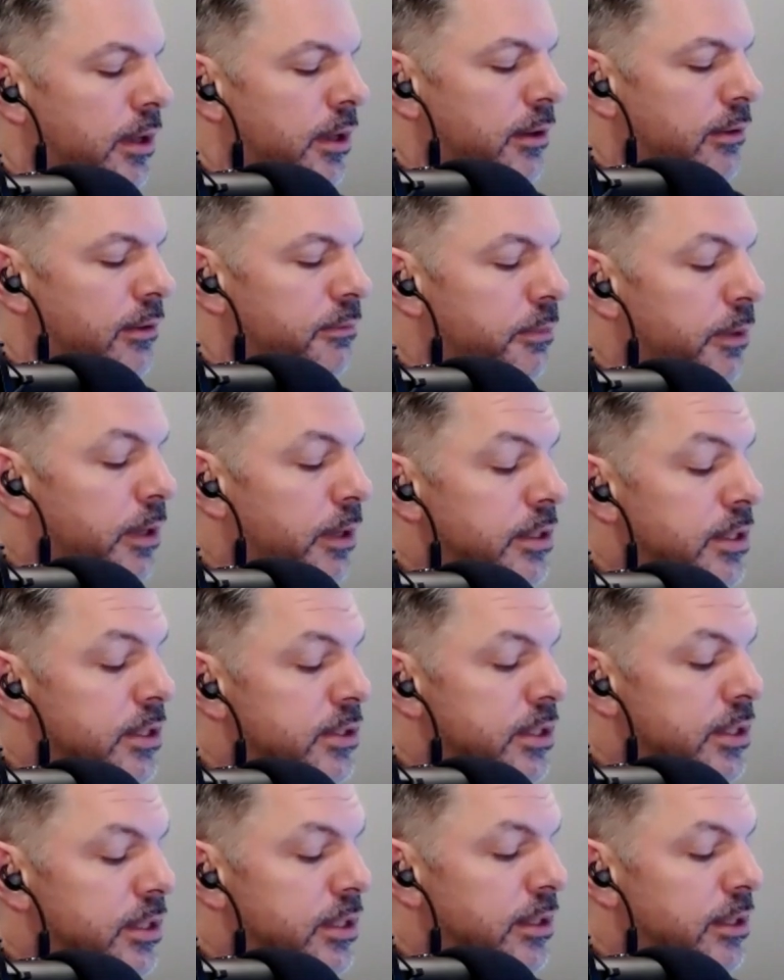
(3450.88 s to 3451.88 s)
of being
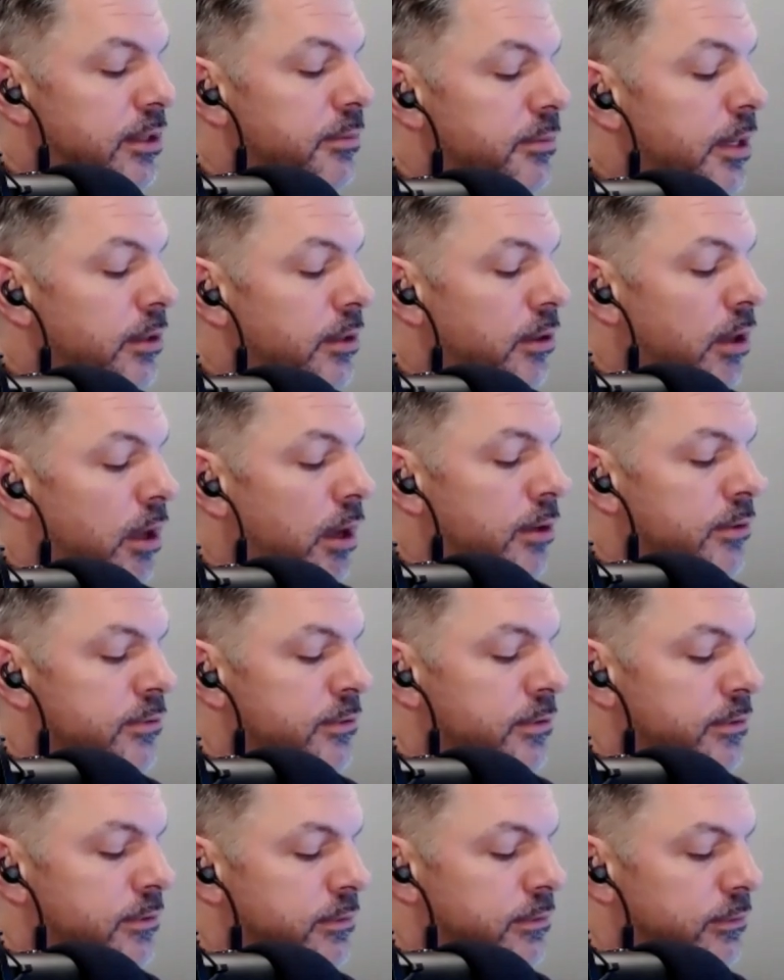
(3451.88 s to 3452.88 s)
disconnected, being
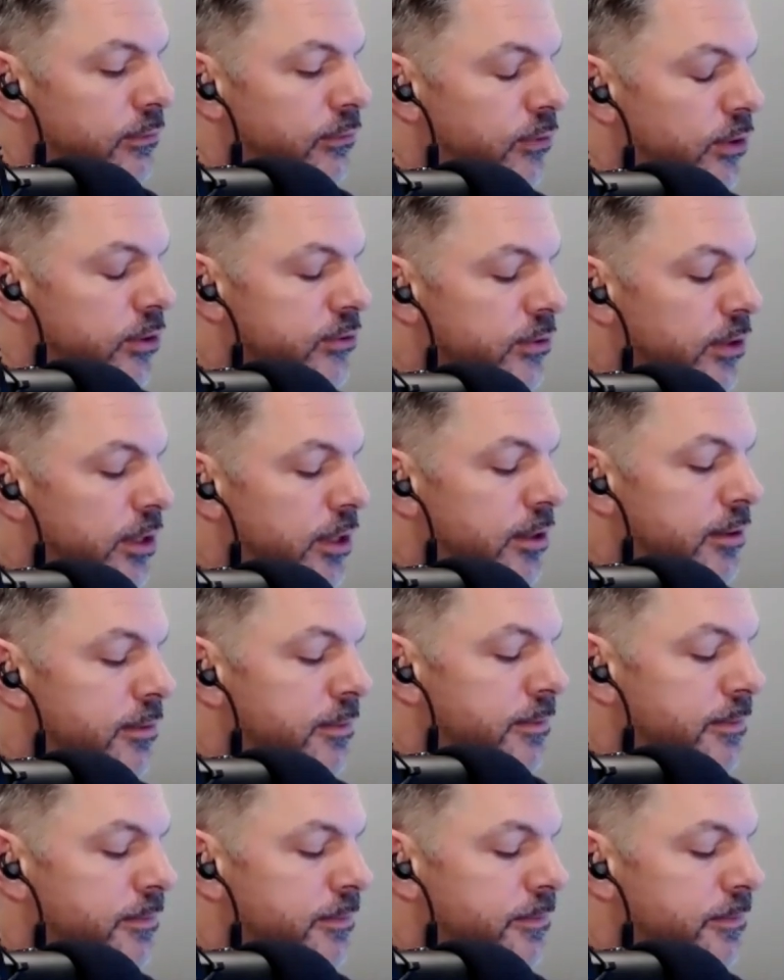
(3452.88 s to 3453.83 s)
lost, frustrated.